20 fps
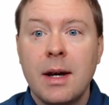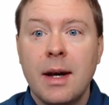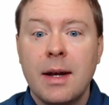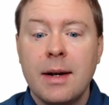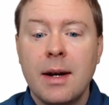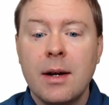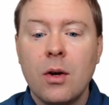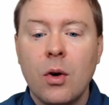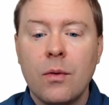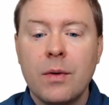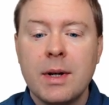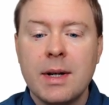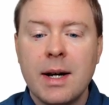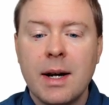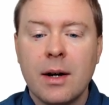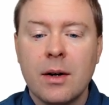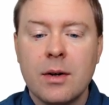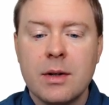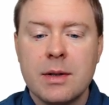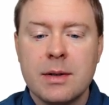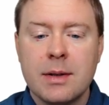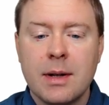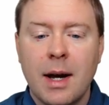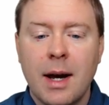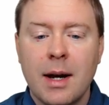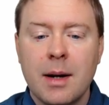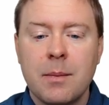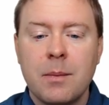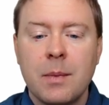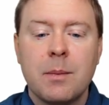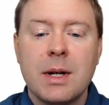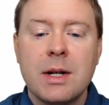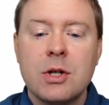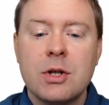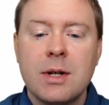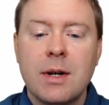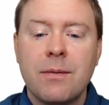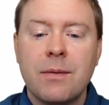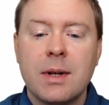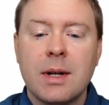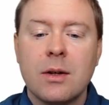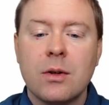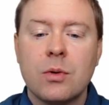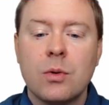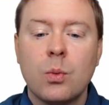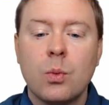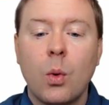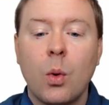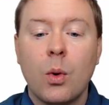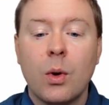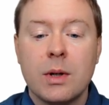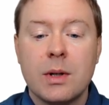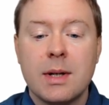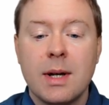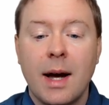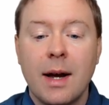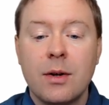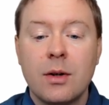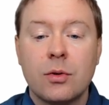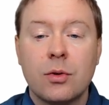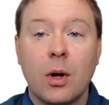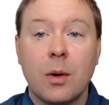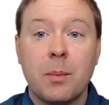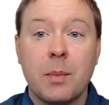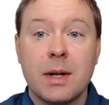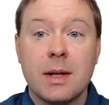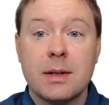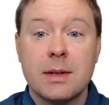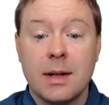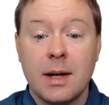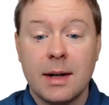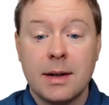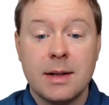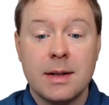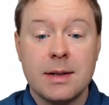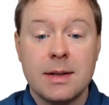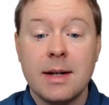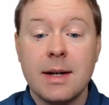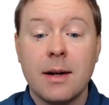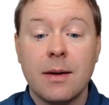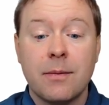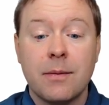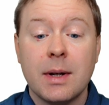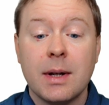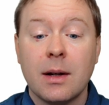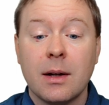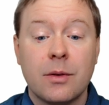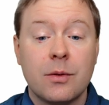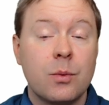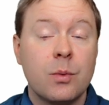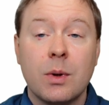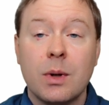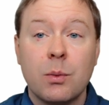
And then over the years, I've been shifting towards other topics like this near-field